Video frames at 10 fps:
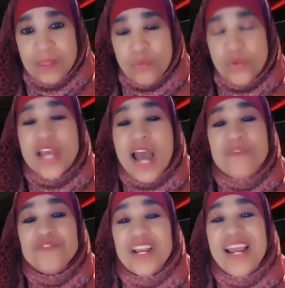We
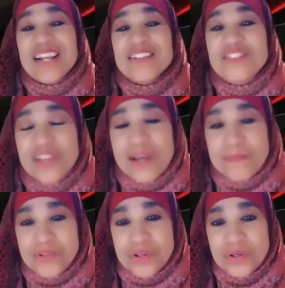have to
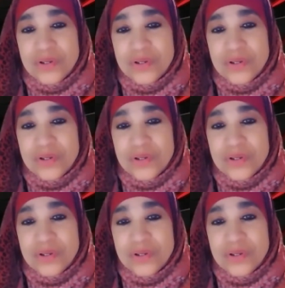accept